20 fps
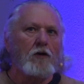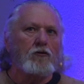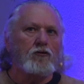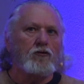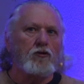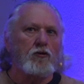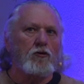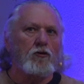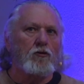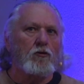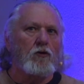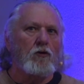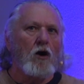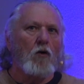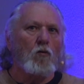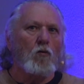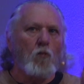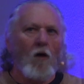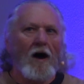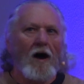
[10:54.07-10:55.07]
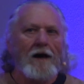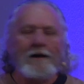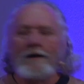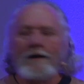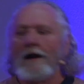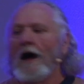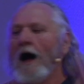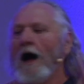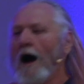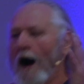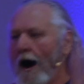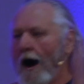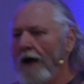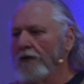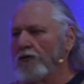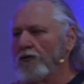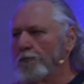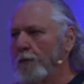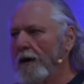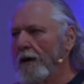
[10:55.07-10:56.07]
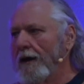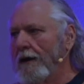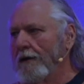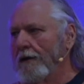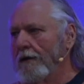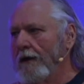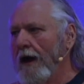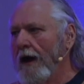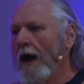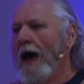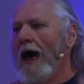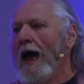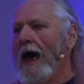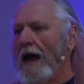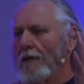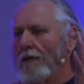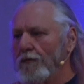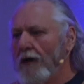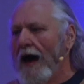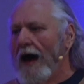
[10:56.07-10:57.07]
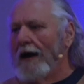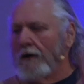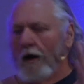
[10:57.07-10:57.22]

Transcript: to one husband, and that